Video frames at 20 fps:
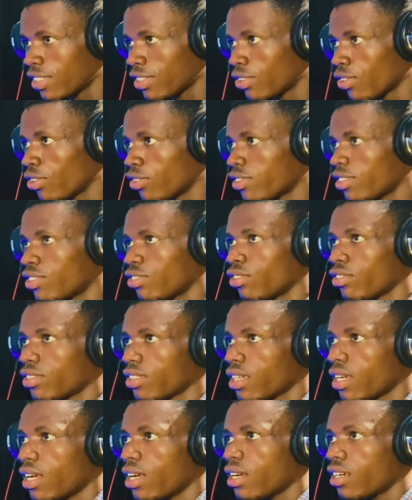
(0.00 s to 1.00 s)
not
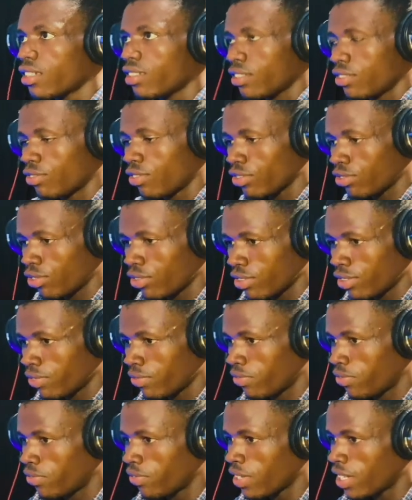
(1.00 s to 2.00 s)
just
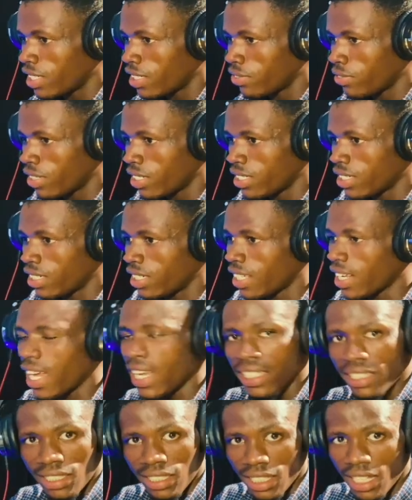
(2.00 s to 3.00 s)
very very
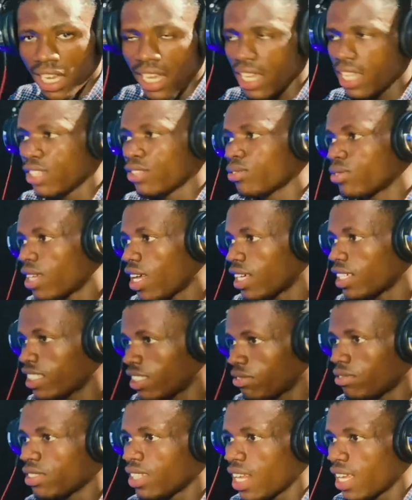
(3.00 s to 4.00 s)
light. Yeah, so that
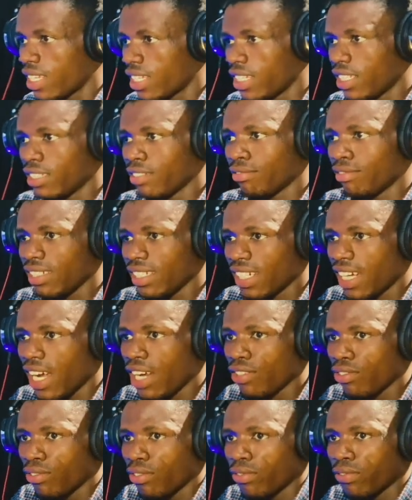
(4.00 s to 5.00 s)
gives like a
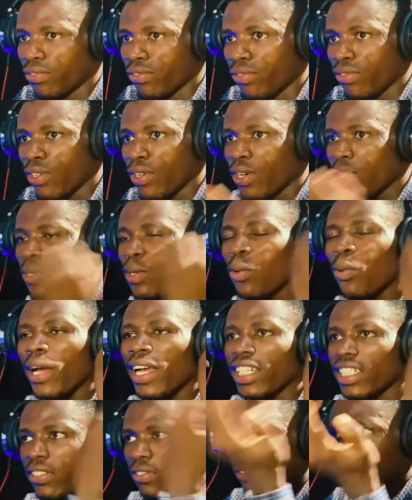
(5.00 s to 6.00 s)
kind of low
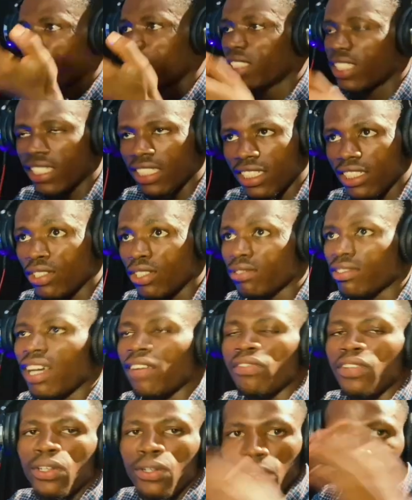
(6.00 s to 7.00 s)
end feel. It does
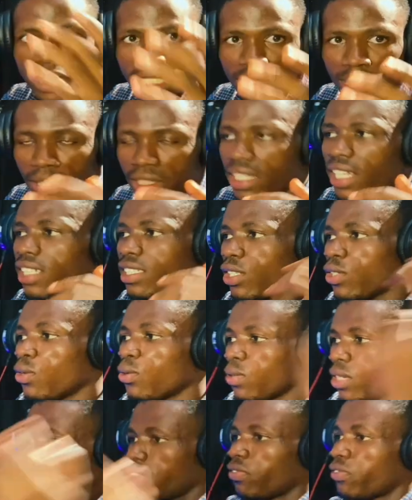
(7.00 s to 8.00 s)
not have a low end, but it has a
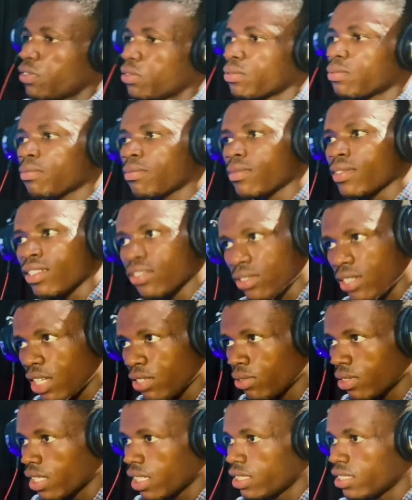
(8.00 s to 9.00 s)
low end feel. So
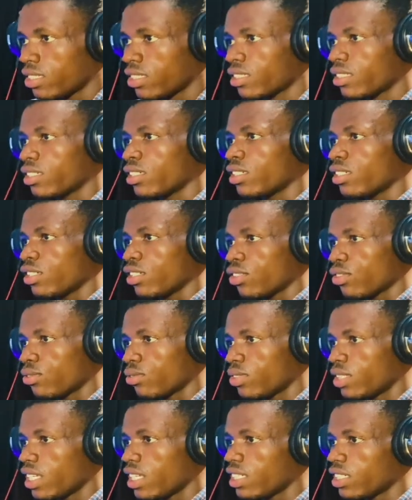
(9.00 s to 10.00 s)
that's what I did.
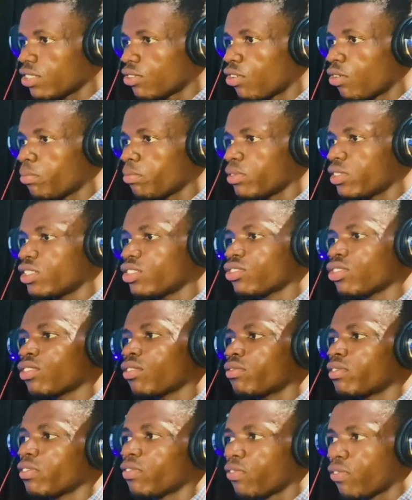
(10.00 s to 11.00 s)
So then the combination
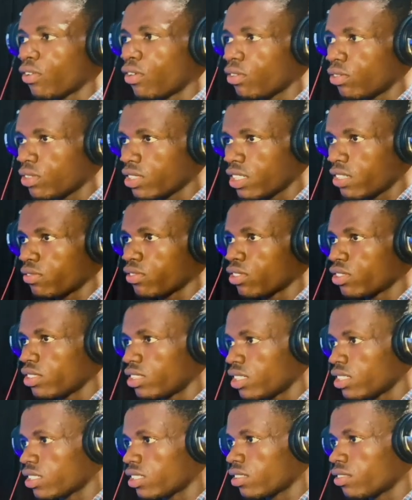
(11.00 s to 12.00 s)
of the four gives us
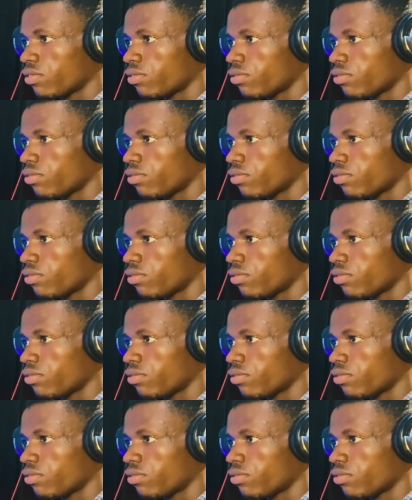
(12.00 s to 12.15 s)
this,